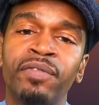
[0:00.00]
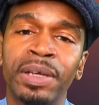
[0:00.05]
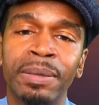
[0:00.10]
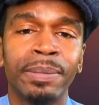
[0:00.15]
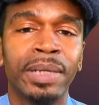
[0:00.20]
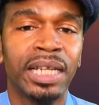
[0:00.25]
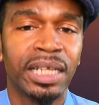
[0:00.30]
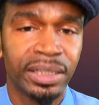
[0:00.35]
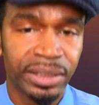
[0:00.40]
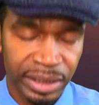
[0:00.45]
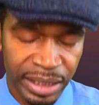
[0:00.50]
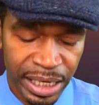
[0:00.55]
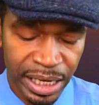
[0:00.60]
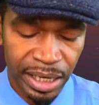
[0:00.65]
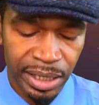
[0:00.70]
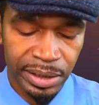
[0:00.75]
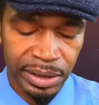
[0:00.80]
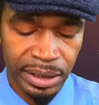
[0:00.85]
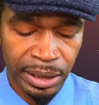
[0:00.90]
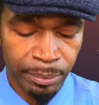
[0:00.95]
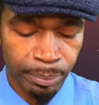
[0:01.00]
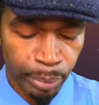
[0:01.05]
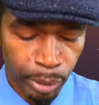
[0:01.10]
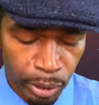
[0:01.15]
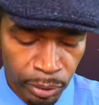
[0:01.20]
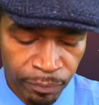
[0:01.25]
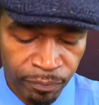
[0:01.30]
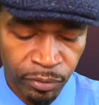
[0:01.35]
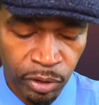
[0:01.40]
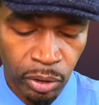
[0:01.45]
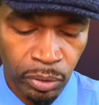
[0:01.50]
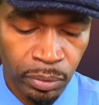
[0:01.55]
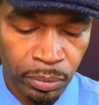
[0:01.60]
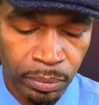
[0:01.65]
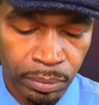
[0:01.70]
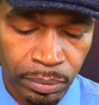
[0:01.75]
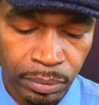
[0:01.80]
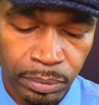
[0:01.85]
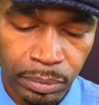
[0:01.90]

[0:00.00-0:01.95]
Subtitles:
feminine taste in perfume,